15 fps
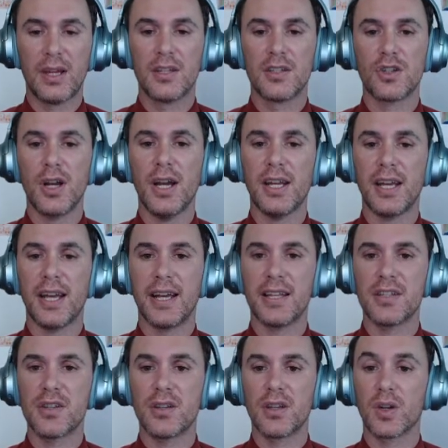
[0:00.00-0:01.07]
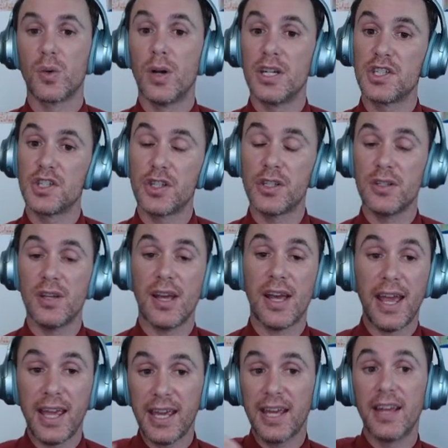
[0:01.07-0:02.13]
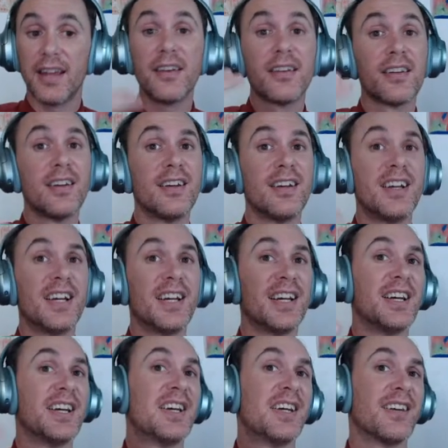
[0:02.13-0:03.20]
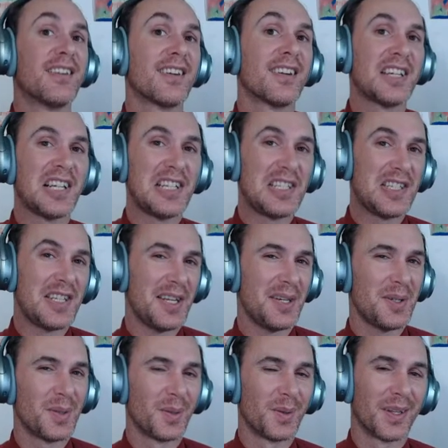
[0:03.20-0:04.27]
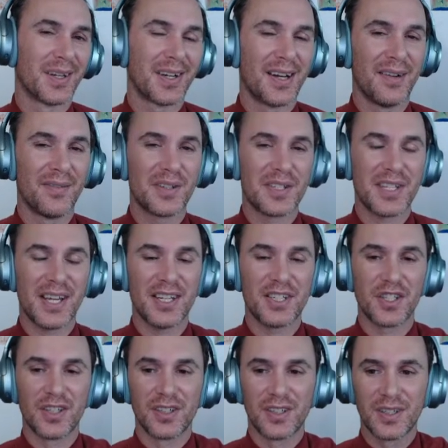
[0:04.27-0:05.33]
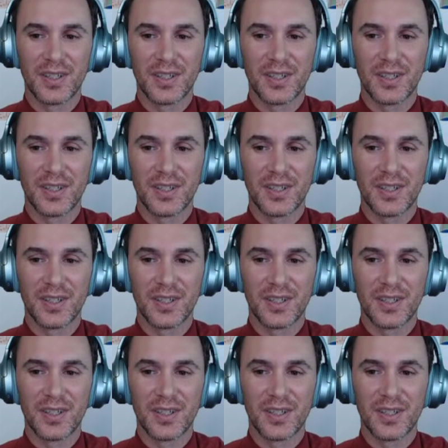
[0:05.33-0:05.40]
Try to answer the question and continue the conversation.